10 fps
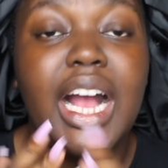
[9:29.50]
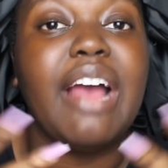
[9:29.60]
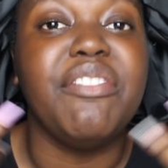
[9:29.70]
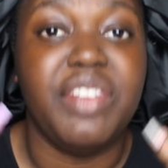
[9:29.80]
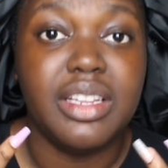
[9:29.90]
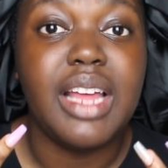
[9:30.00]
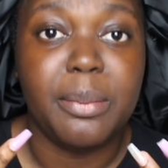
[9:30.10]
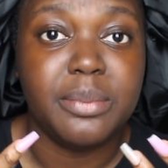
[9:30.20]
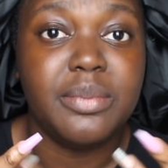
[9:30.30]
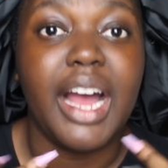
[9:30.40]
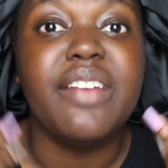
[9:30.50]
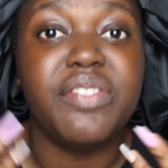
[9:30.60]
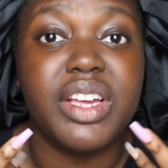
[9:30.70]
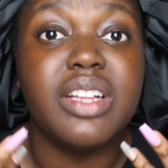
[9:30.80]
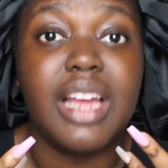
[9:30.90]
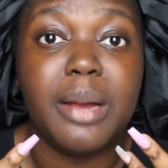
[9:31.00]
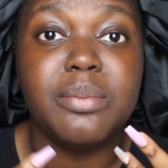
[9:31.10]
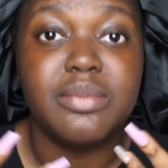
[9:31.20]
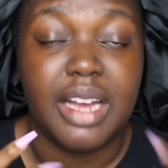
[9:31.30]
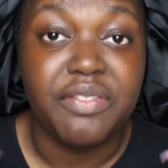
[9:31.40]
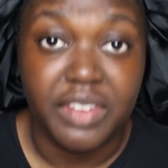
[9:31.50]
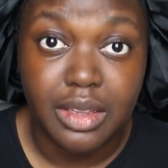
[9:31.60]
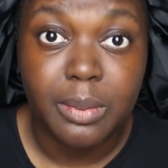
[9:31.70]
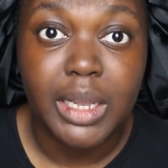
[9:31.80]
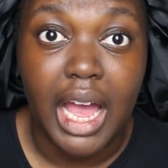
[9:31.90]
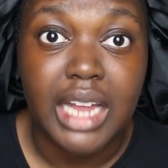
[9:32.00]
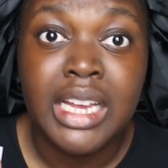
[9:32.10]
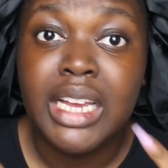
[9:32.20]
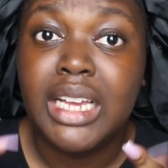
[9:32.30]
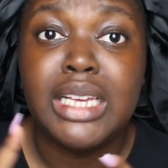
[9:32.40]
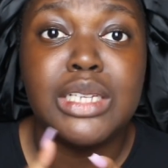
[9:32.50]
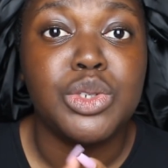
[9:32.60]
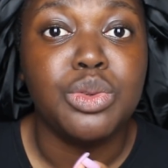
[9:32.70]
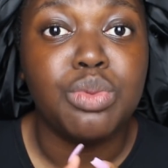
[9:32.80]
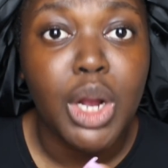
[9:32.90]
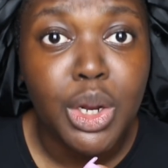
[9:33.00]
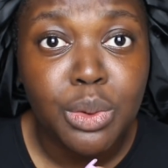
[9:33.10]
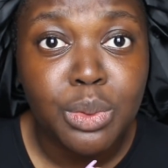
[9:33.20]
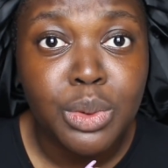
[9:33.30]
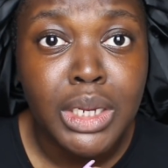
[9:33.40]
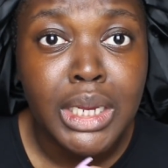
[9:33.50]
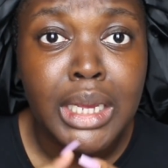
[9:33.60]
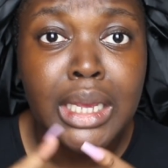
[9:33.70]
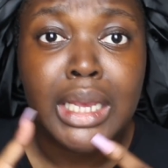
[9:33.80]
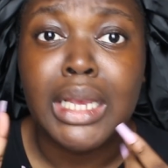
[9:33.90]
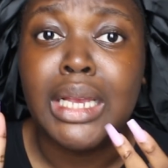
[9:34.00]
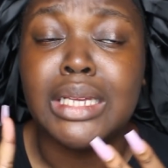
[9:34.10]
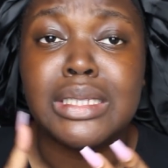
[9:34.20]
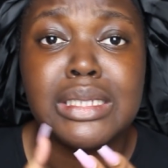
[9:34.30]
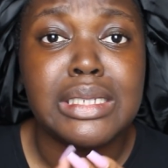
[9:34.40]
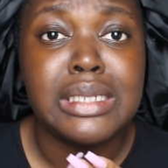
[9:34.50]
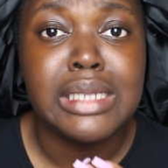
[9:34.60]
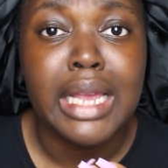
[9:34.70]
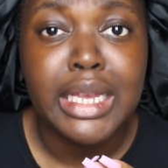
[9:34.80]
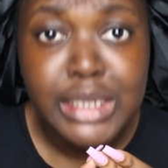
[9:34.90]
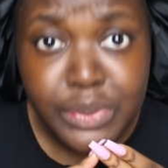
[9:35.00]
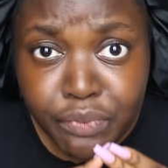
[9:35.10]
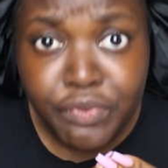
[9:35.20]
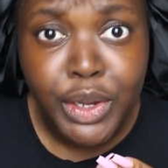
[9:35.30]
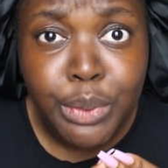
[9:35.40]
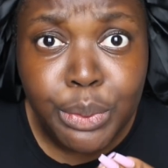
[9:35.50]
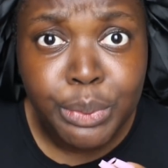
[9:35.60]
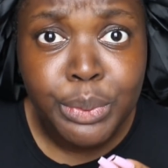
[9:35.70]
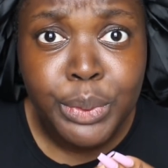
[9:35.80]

I feel them. I feel them. I feel them a lot. He is grown. He is successful.